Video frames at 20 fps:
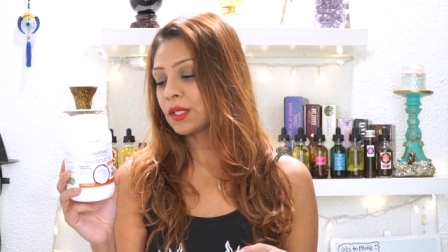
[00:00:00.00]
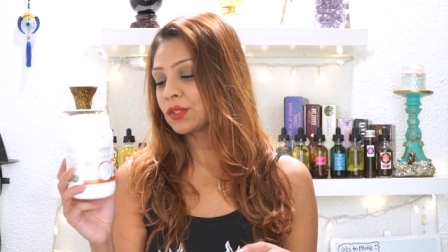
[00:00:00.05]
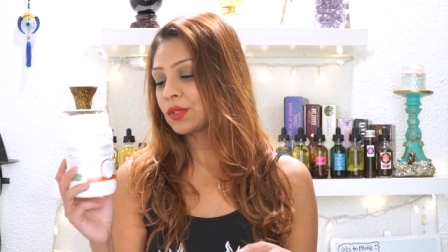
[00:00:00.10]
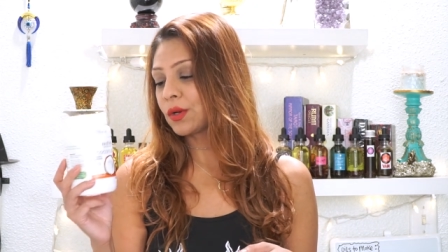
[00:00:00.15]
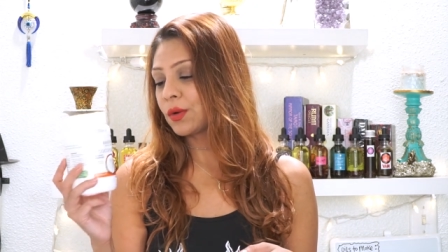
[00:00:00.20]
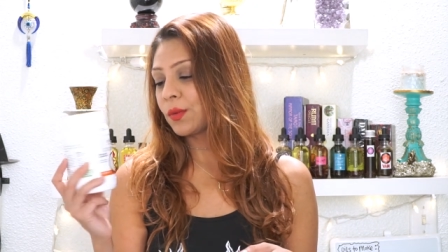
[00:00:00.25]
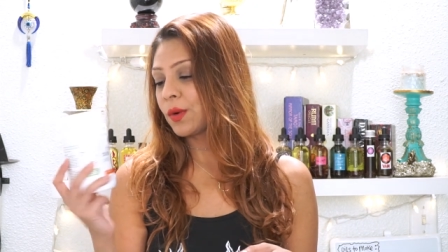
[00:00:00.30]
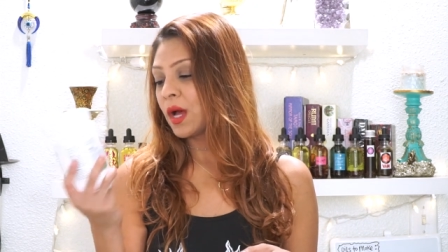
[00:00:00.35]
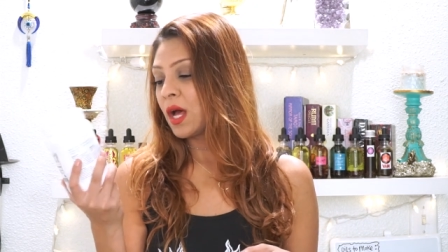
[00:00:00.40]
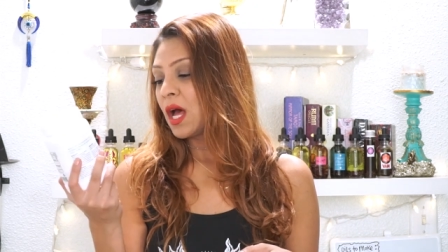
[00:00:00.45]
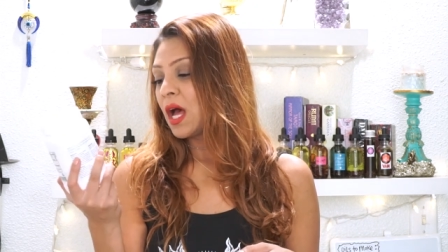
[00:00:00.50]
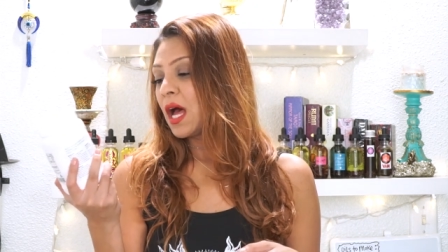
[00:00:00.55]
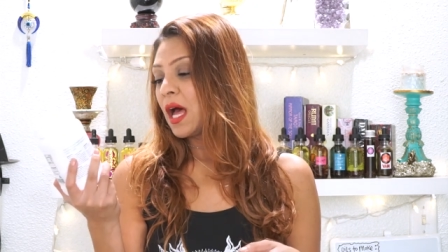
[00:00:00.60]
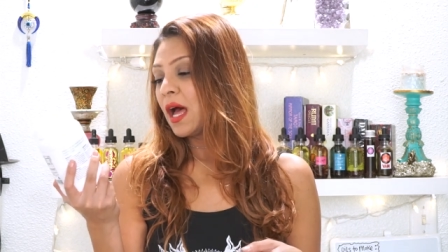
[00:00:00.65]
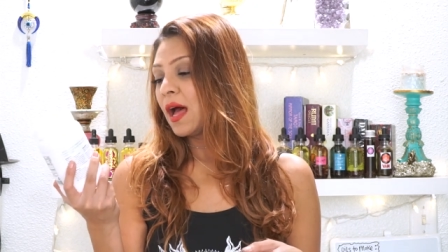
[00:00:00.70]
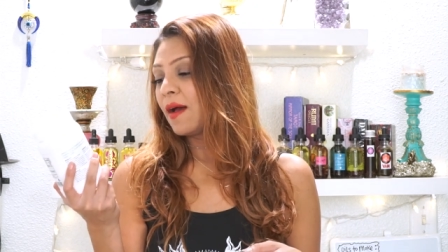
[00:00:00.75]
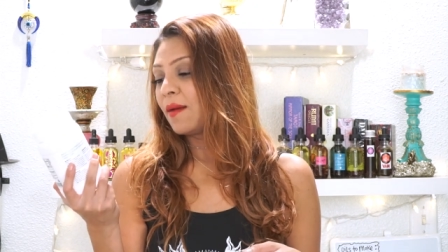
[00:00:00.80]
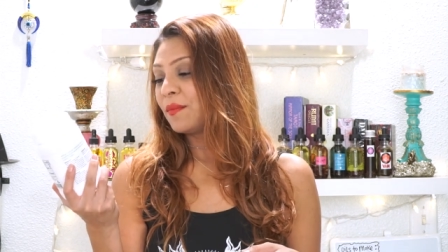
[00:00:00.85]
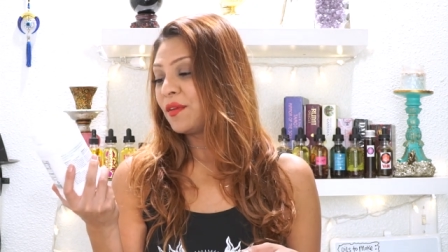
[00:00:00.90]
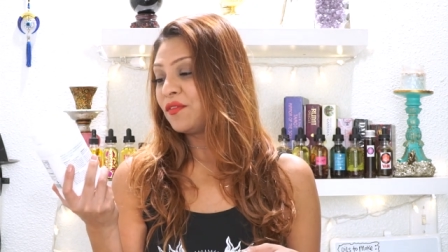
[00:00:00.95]
So
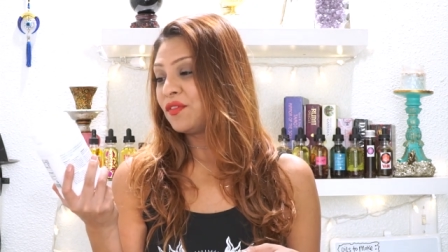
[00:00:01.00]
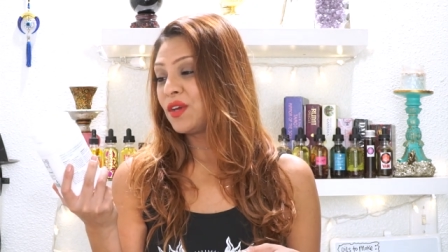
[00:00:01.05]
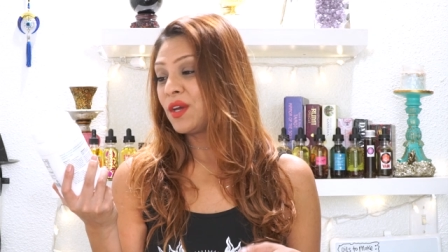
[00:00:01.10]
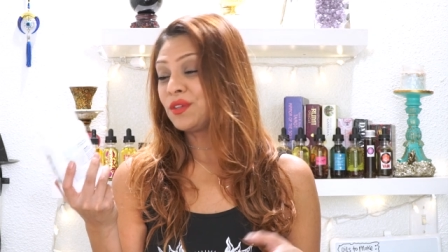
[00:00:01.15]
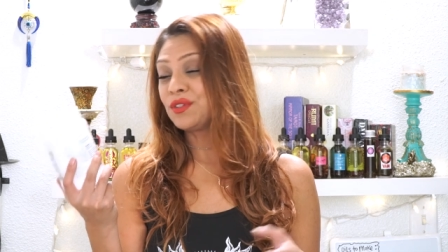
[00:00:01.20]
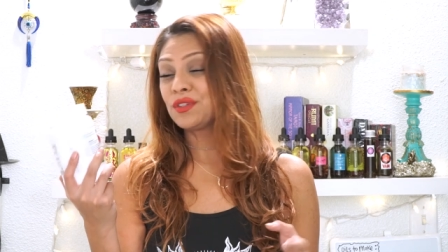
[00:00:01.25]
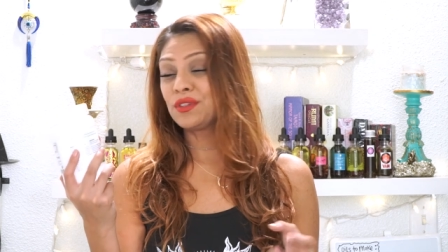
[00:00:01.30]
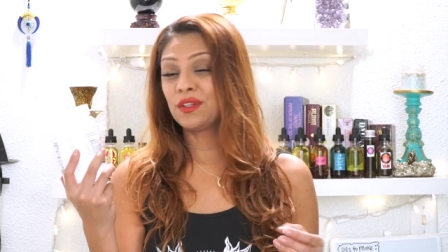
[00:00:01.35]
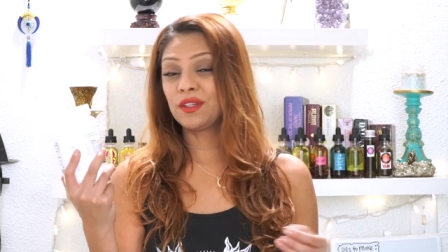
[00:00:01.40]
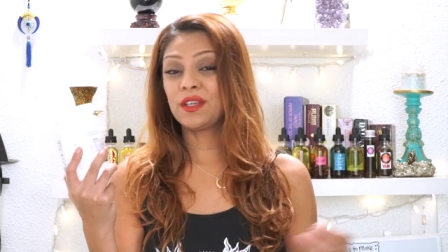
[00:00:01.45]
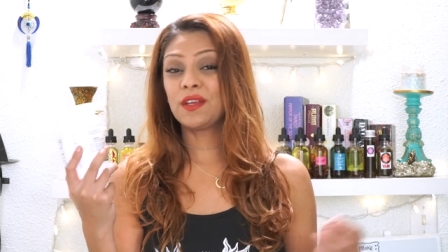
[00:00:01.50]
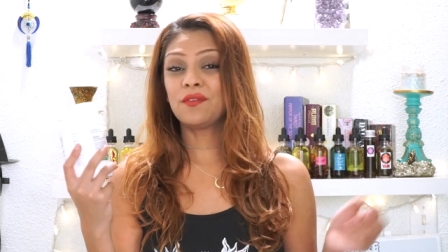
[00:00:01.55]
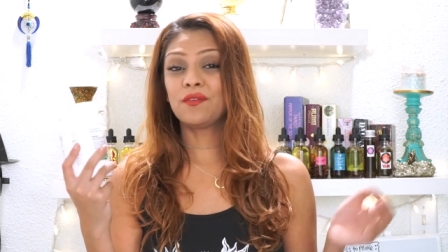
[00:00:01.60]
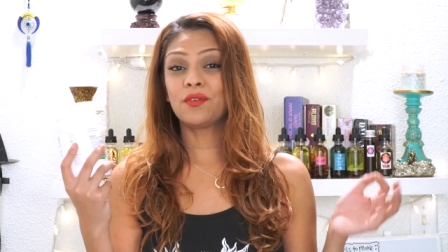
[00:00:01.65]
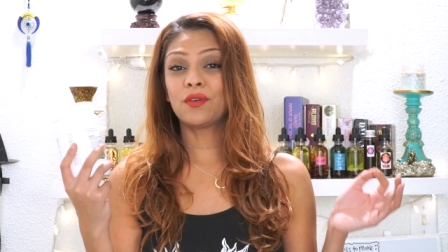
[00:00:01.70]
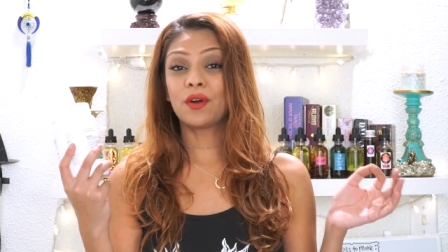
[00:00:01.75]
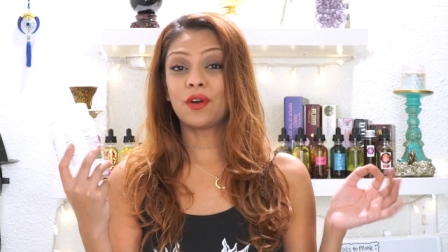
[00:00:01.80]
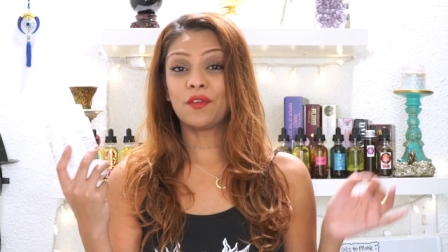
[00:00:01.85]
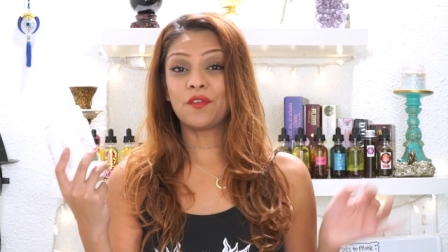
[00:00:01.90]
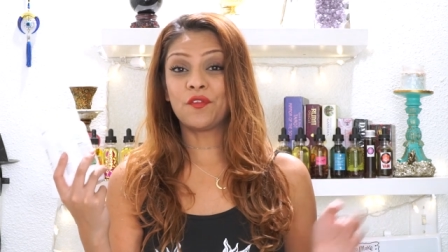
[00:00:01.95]
if you guys are looking
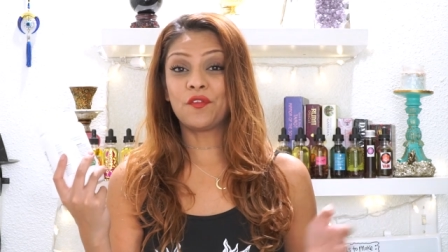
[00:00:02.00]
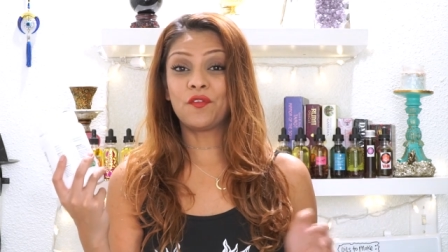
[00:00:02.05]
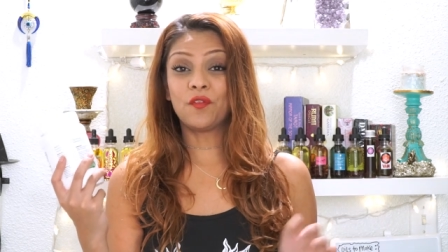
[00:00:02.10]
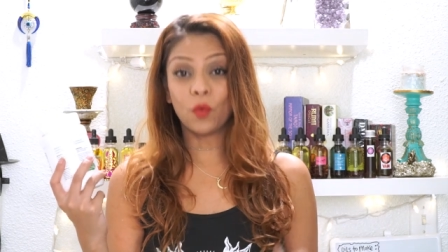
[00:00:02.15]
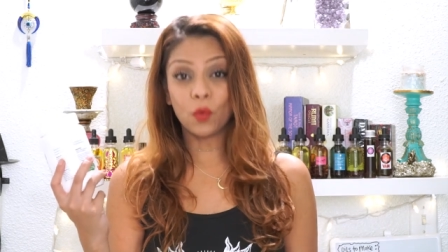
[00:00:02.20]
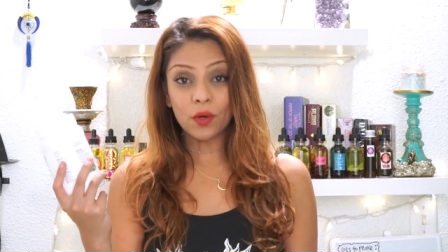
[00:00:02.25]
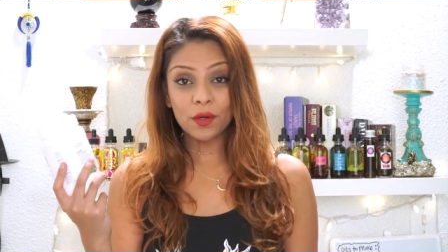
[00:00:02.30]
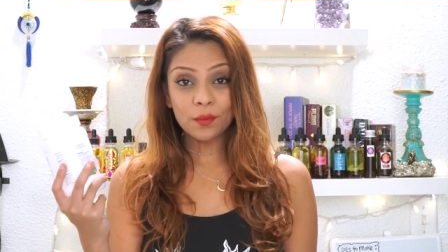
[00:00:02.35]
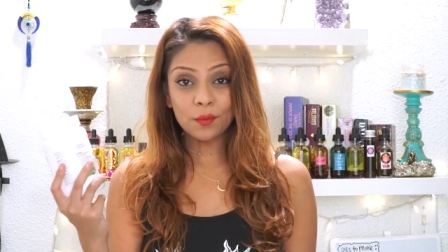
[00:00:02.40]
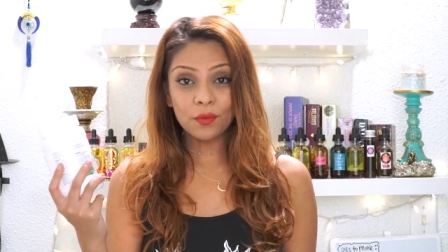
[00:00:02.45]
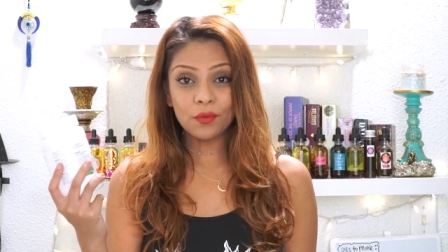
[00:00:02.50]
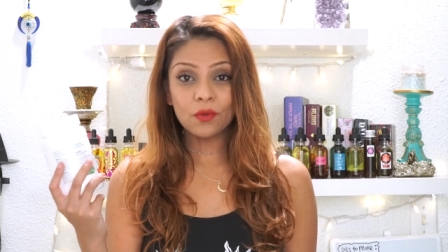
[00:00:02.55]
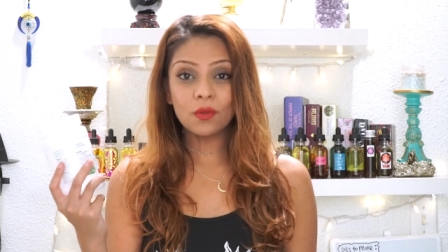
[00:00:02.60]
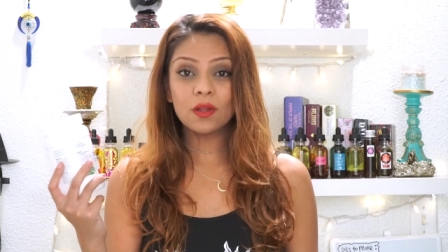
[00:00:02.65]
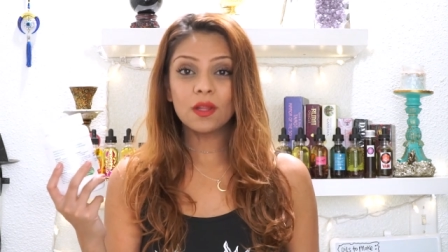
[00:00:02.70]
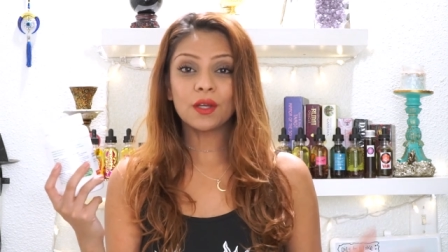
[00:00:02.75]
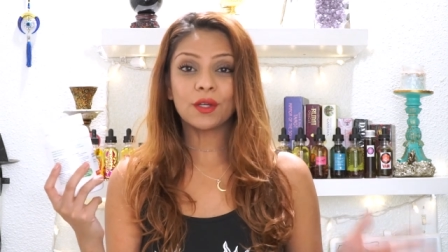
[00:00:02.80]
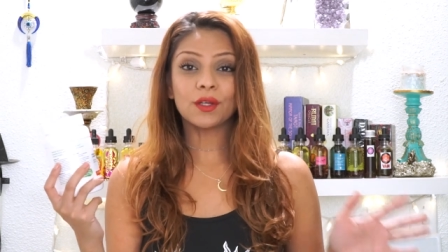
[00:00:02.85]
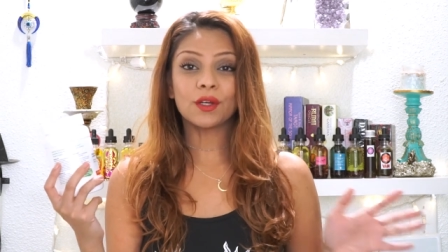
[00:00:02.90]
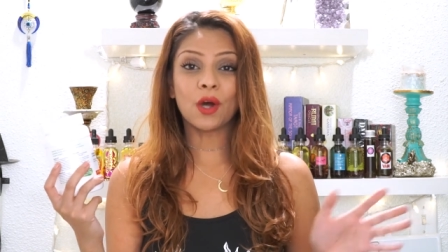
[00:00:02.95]
for
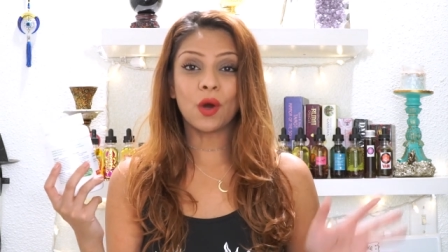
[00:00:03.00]
affordable